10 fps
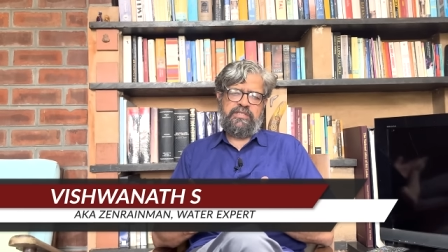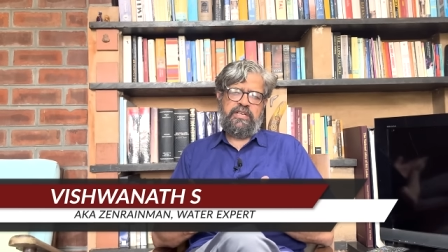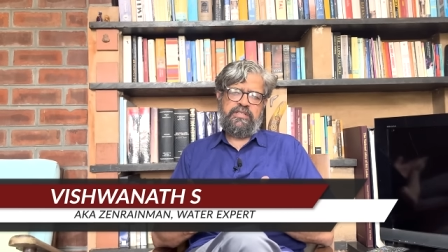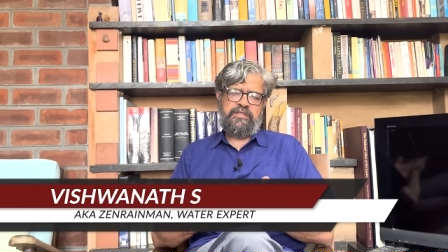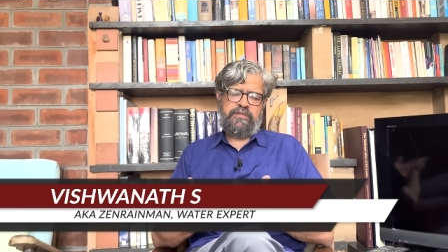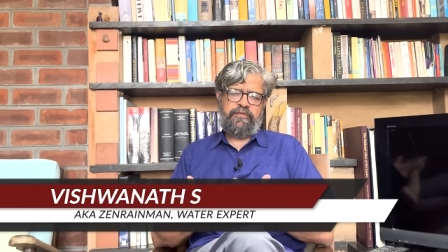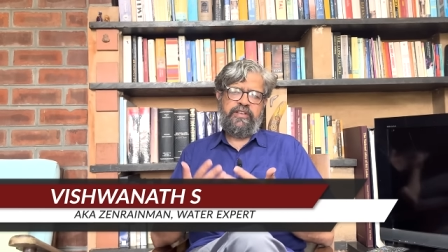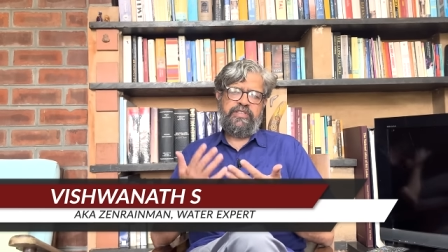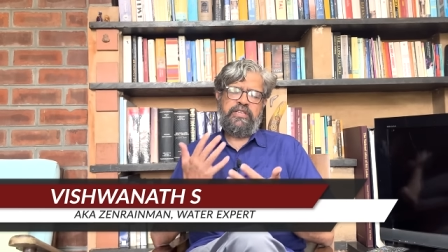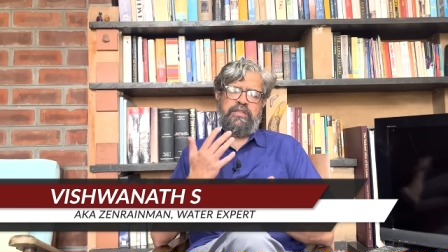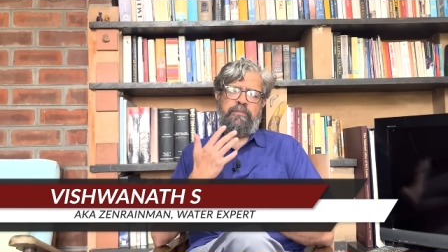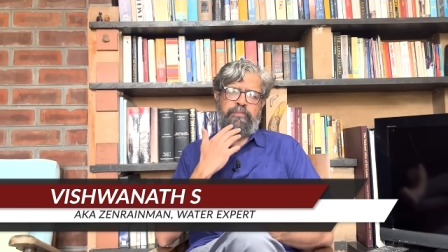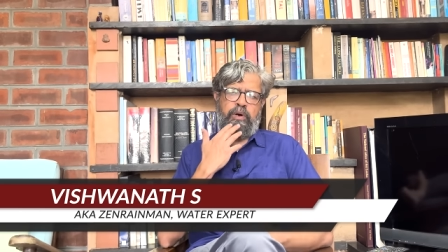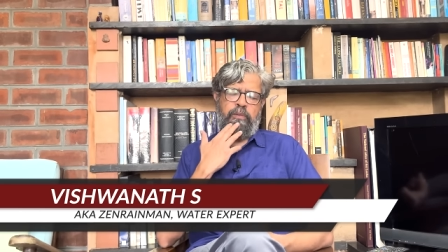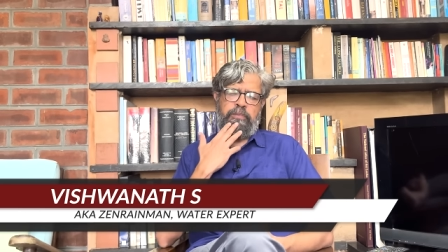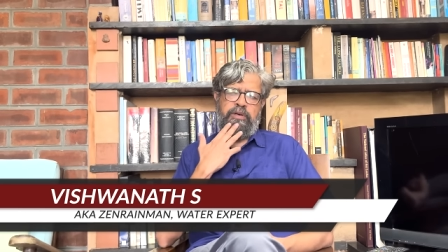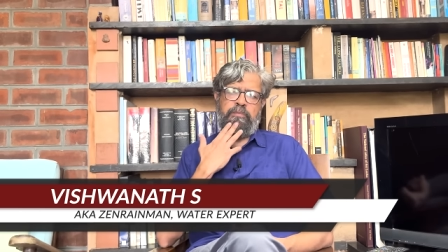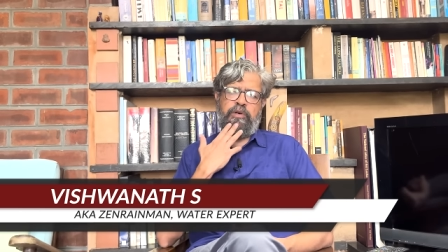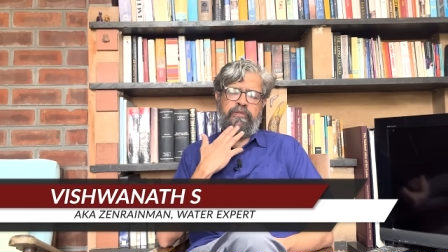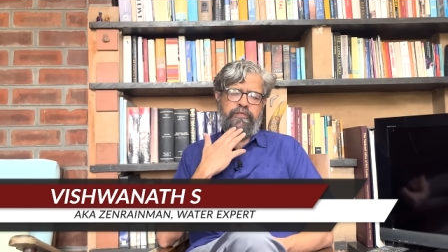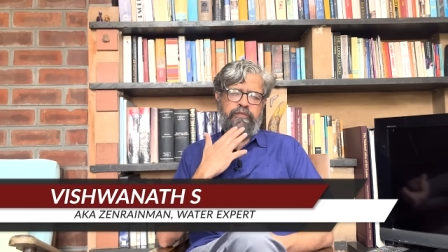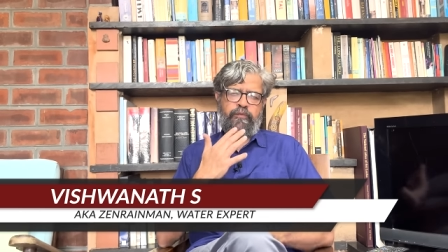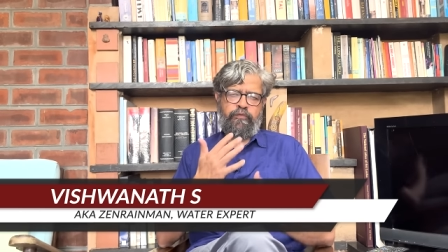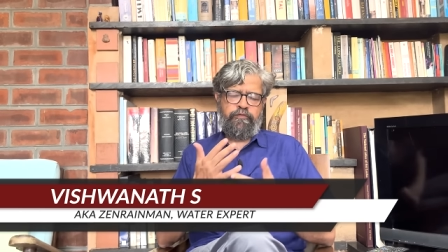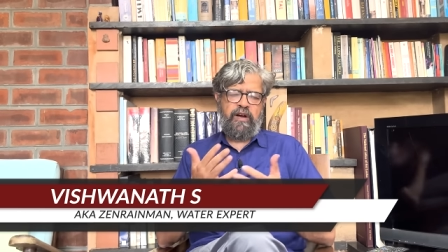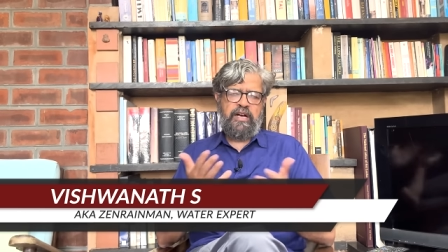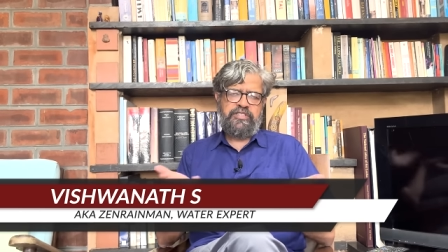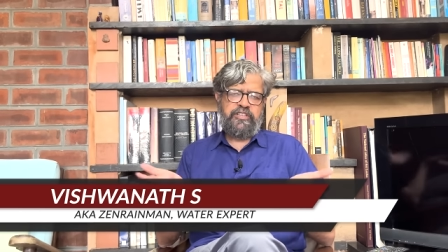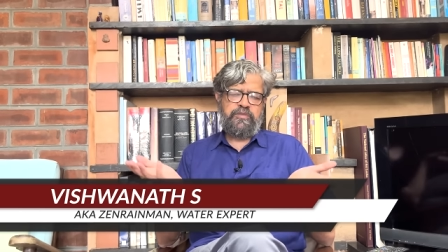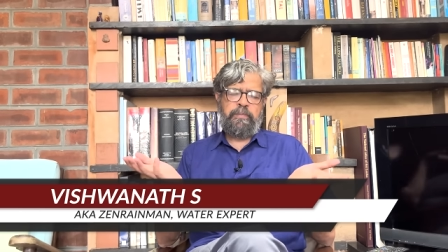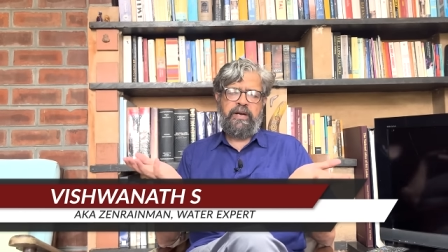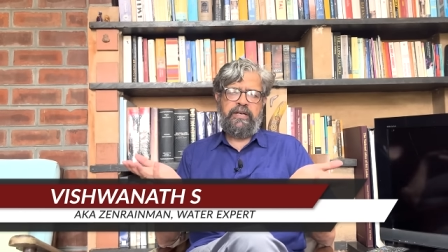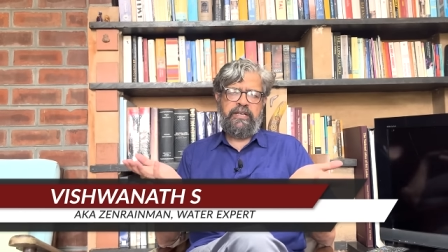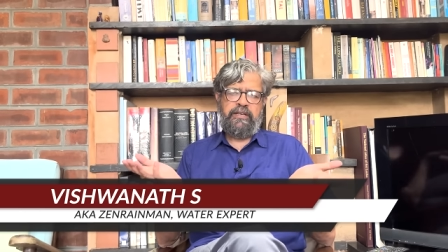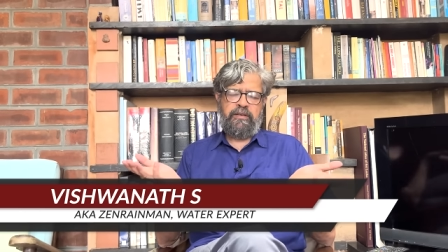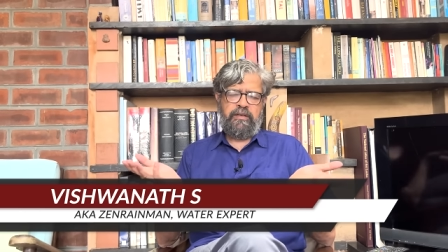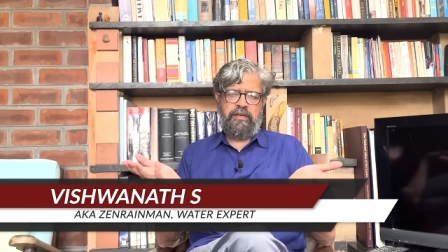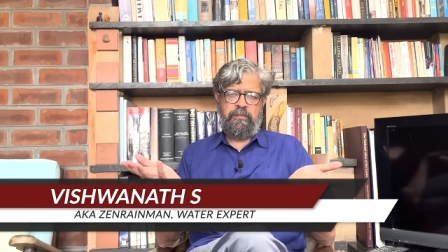It's facing the problem of fast expanding